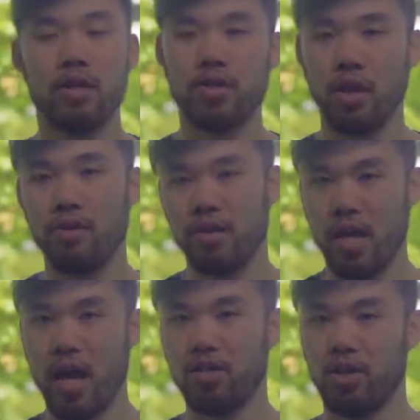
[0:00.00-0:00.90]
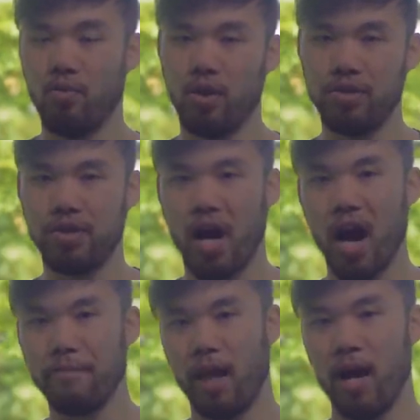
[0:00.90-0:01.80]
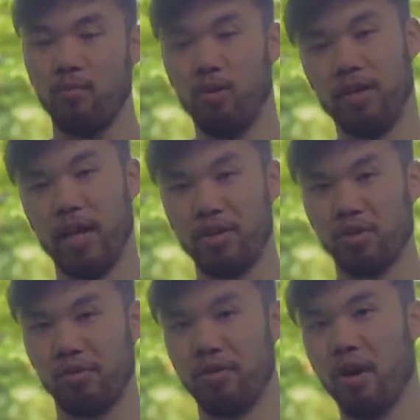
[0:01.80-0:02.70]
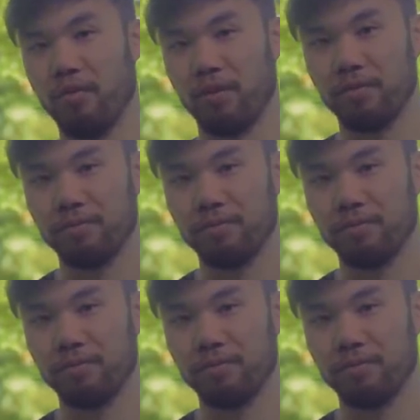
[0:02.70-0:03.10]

So the Ancient One's timeline wouldn't get screwed over.